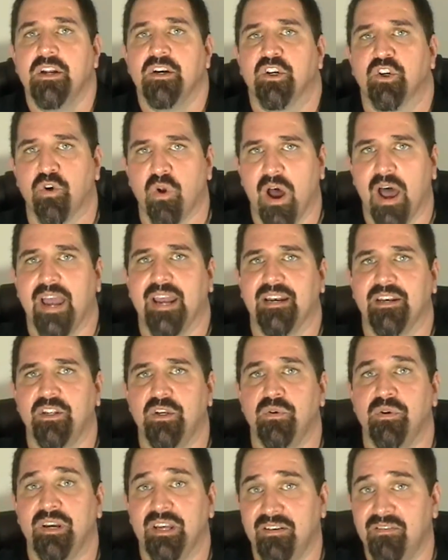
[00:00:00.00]
trying
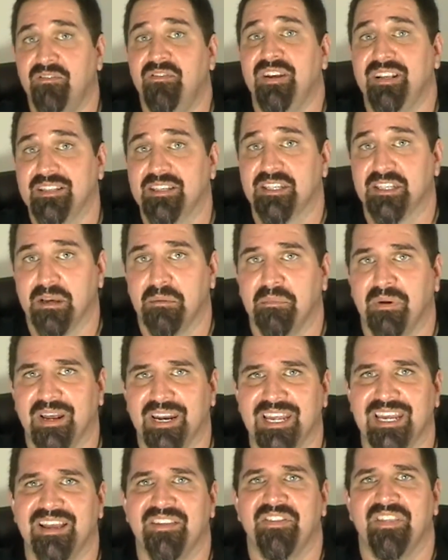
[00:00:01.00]
to convince
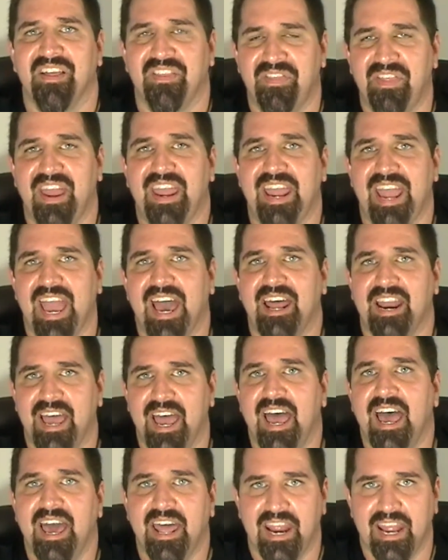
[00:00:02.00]
somebody that they had
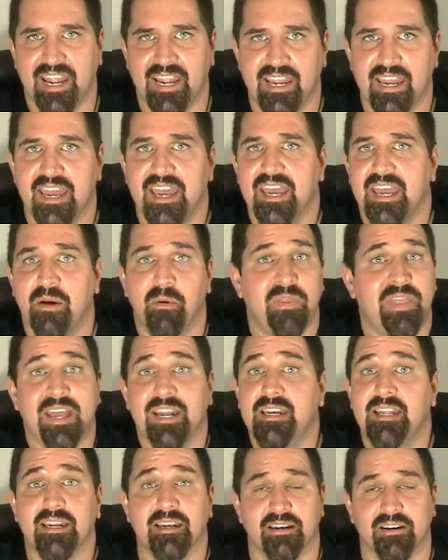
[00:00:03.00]
a headache when
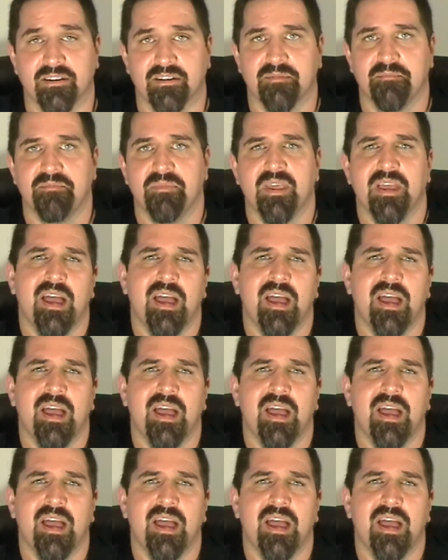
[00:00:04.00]
they didn't.